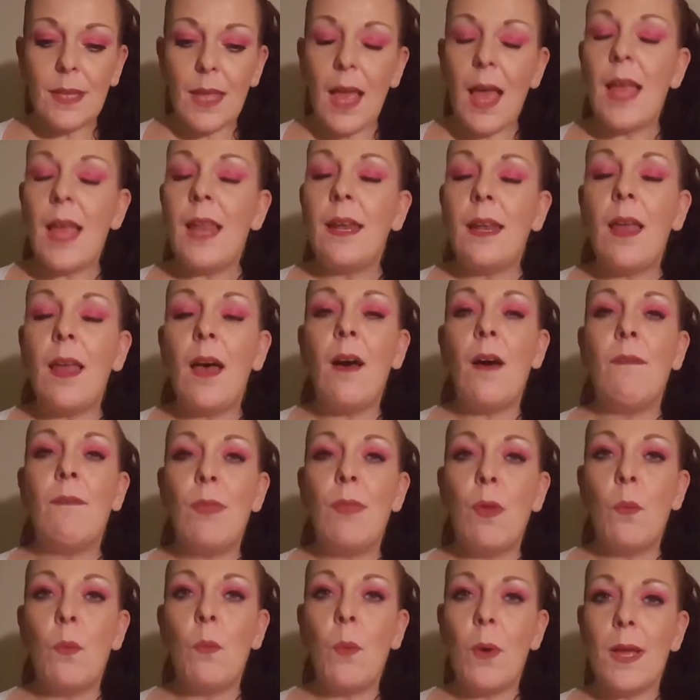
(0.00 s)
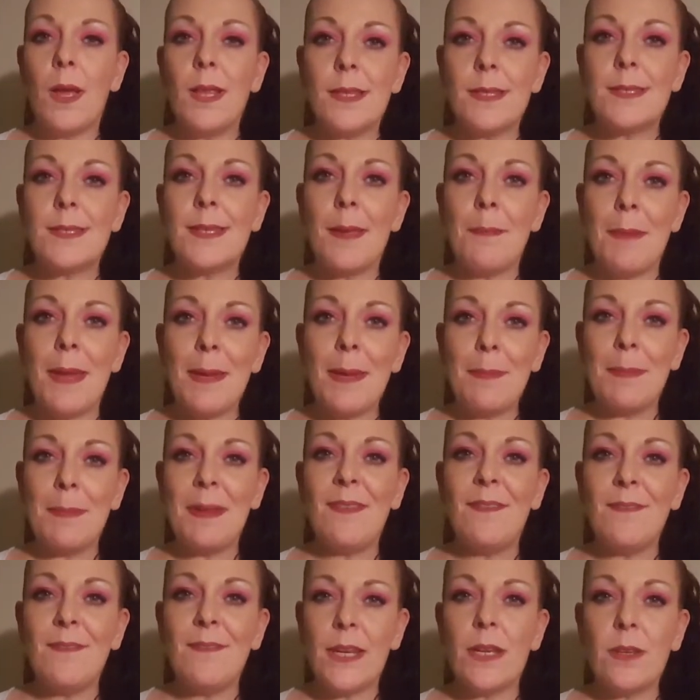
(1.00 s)
I love the ones that make
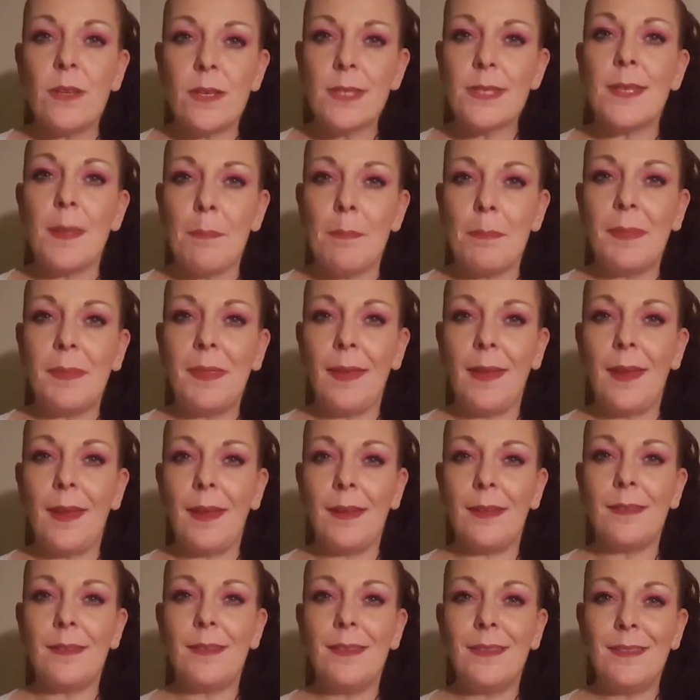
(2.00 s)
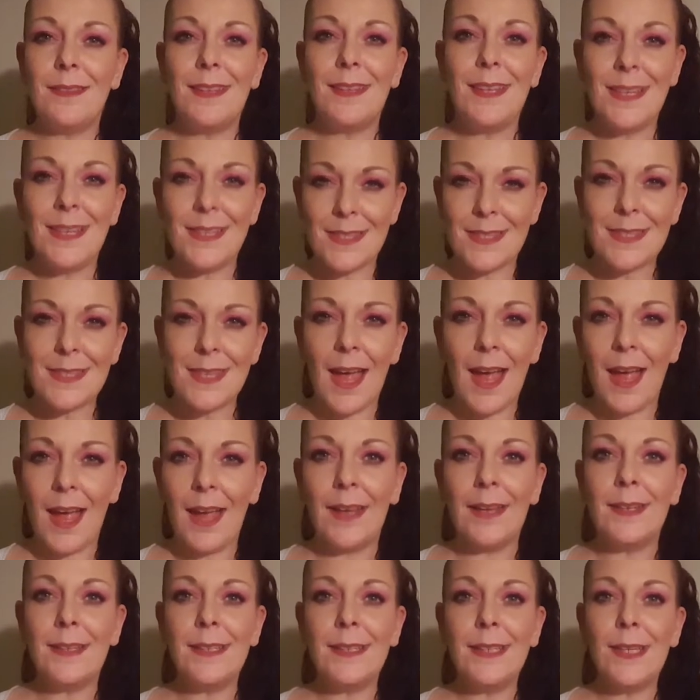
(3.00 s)
me feel something
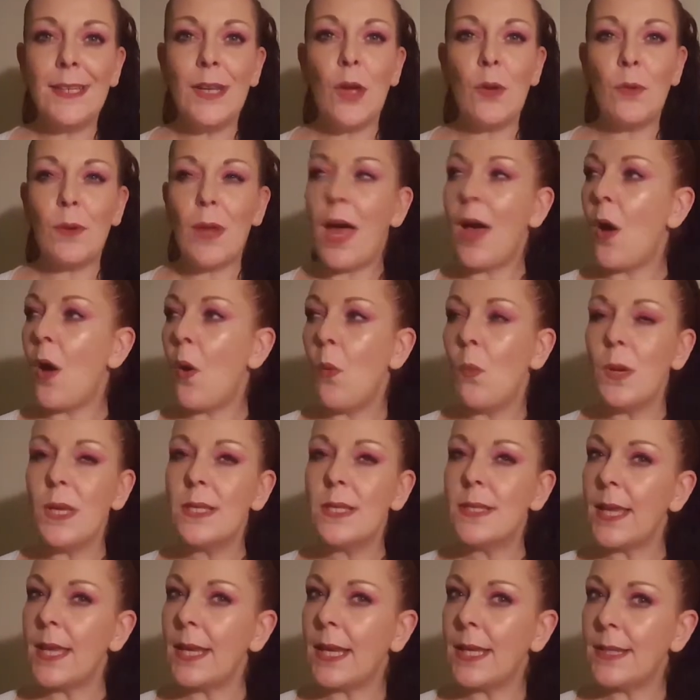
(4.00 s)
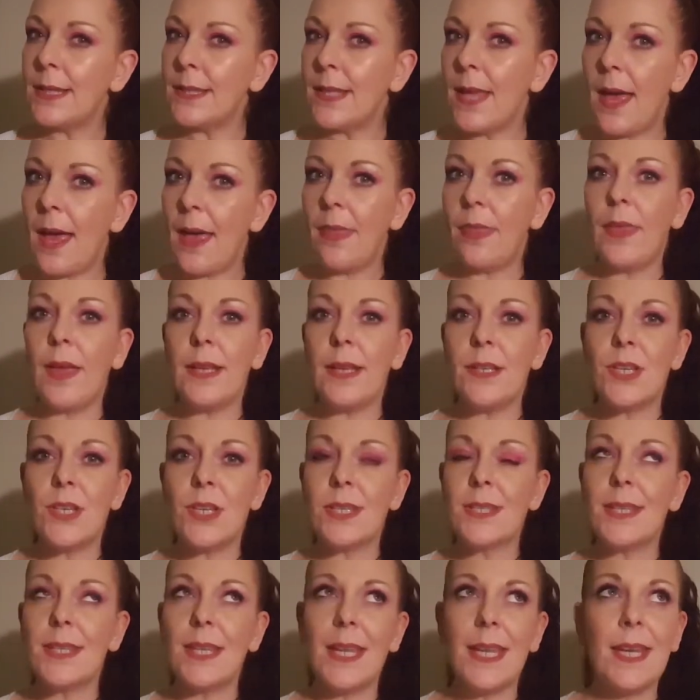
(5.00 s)
inside, not always like a death. I
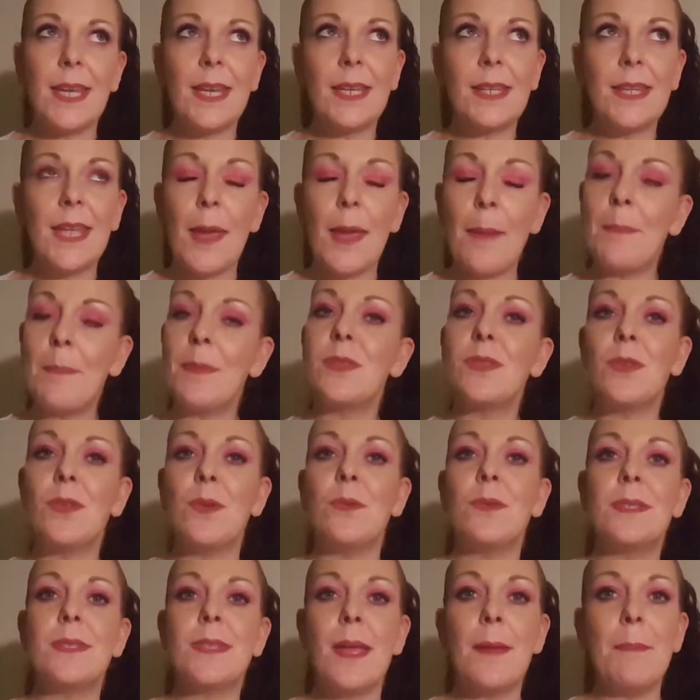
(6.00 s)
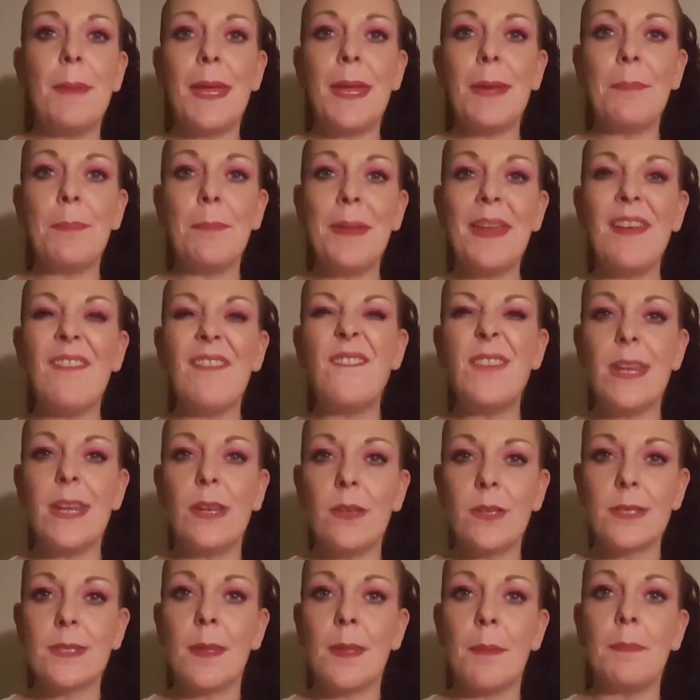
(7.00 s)
just like the episodes that make me
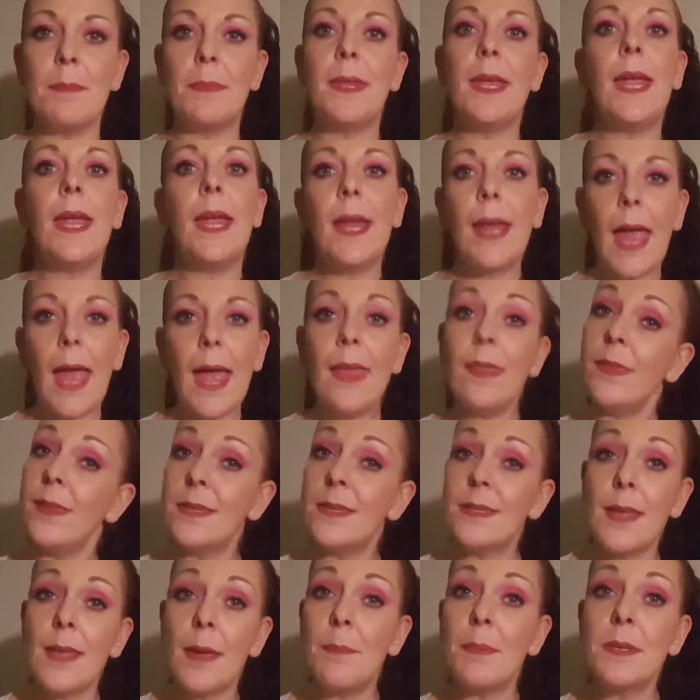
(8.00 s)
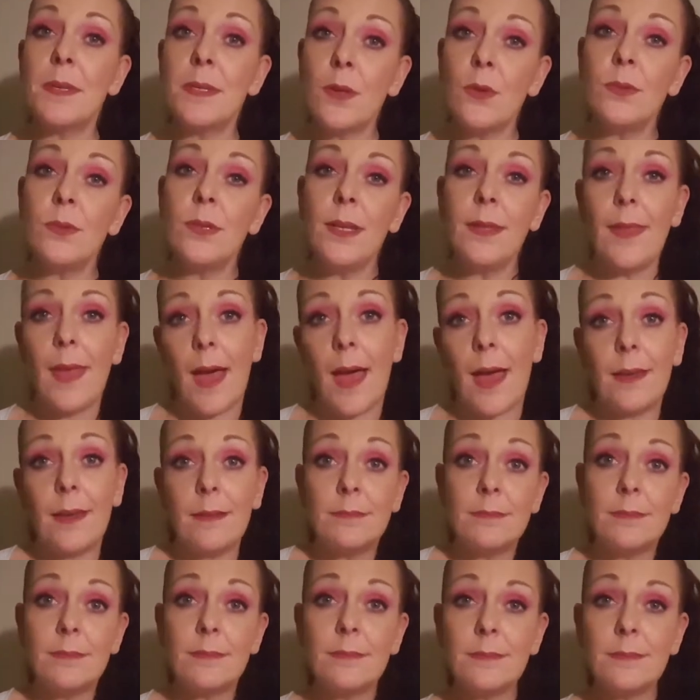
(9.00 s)
feel something, and this episode did that.